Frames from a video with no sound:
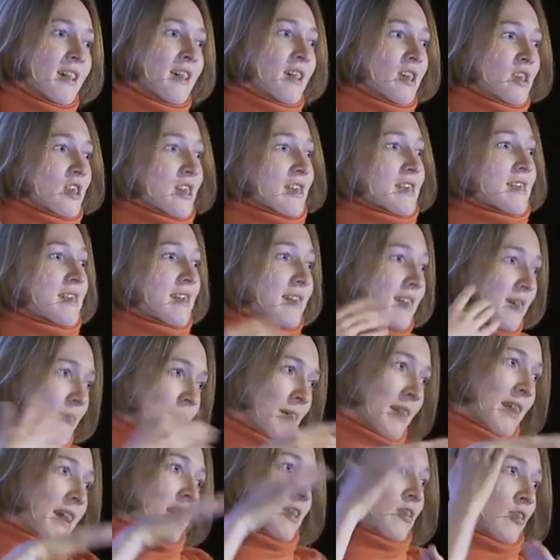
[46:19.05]
just
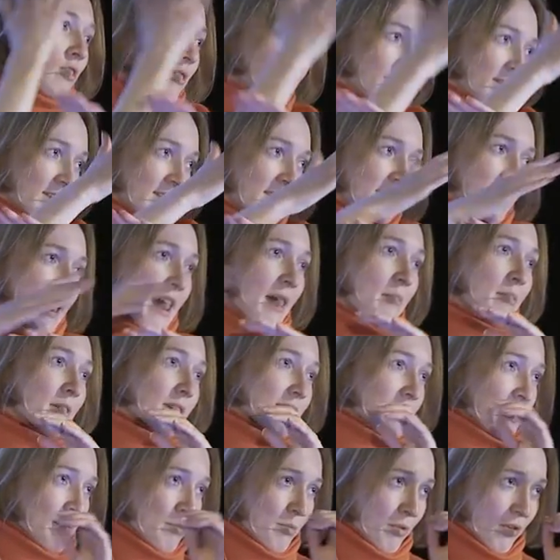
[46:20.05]
eliminate all the dynamic
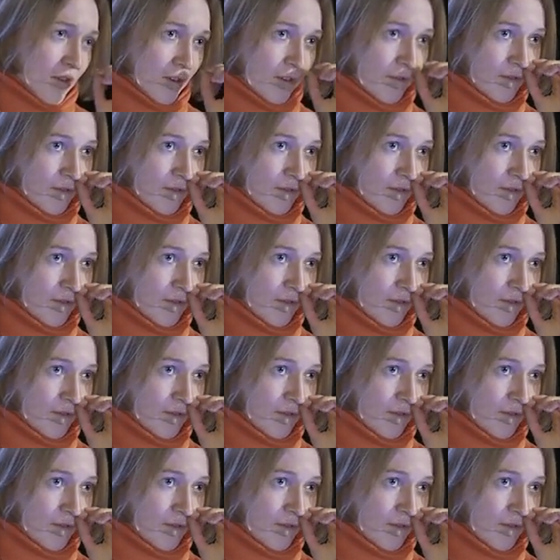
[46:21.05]
support